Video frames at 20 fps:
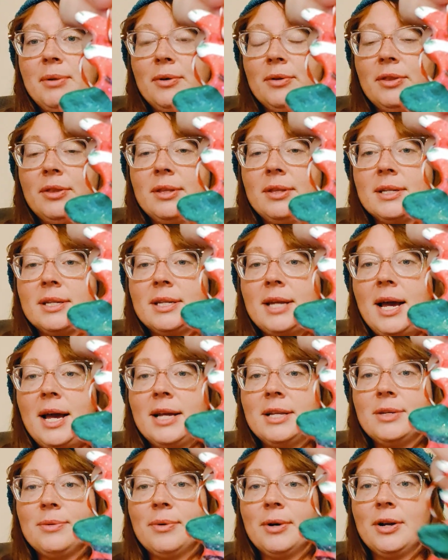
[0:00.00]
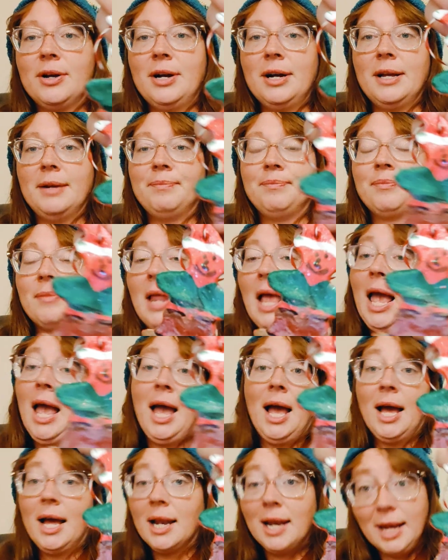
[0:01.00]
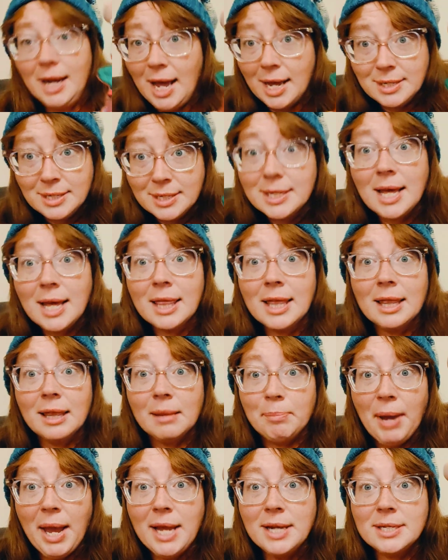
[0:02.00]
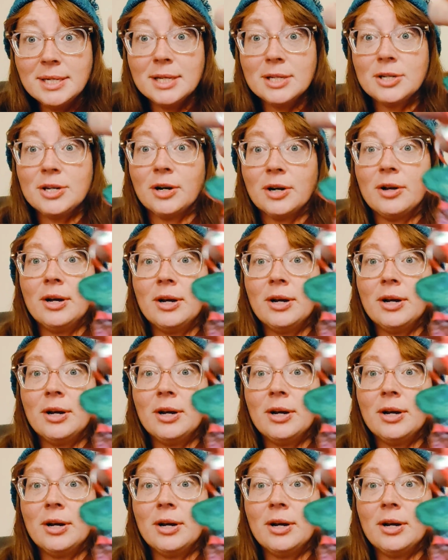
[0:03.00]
both sides were good. Not to say that the paintings are